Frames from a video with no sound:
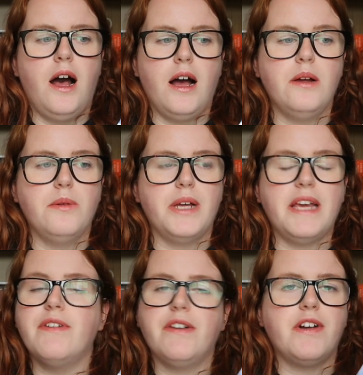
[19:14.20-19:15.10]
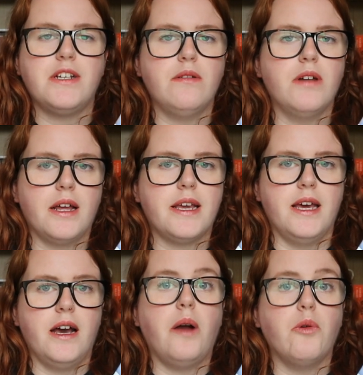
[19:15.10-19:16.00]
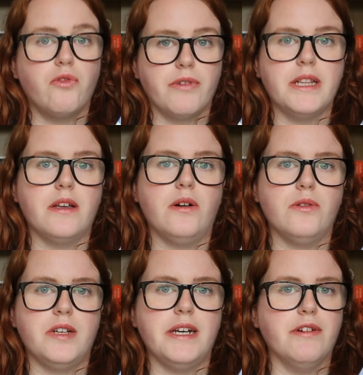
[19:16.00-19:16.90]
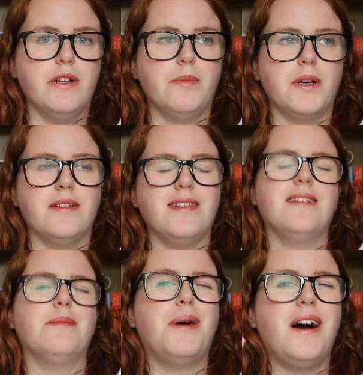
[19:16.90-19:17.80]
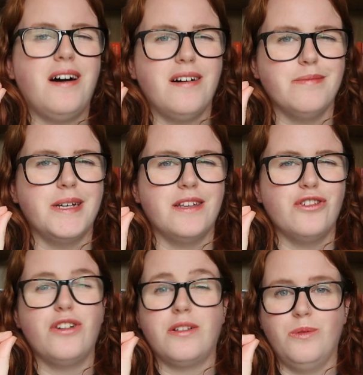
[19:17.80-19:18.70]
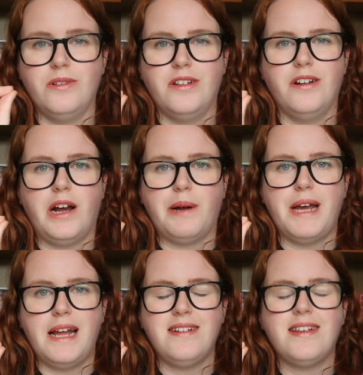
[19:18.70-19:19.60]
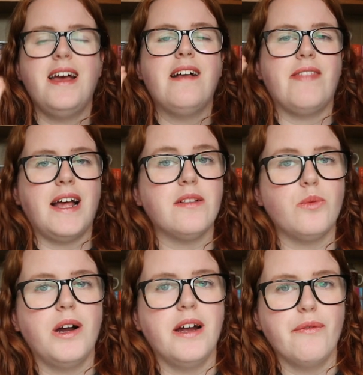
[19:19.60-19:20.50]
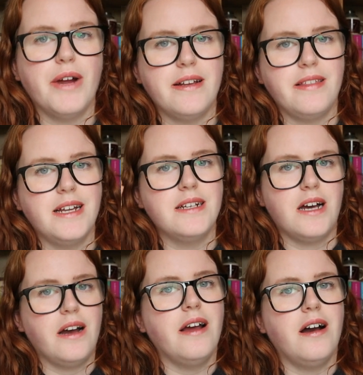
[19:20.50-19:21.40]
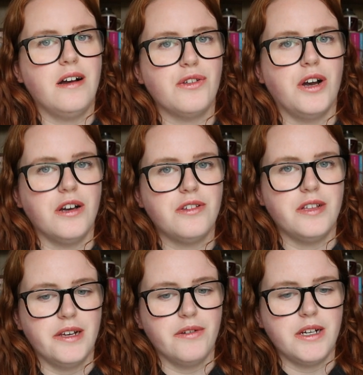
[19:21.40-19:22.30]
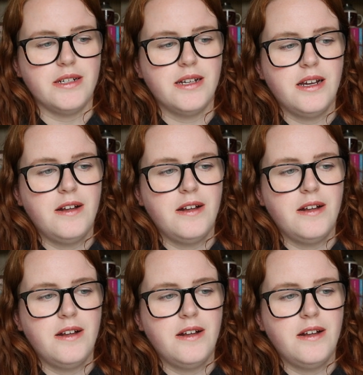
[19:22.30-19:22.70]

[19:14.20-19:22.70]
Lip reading: even if I don't like it, I will read the whole series, because there's a part of me that just wants to know how it ends. That's why I read the entire Hush Hush series.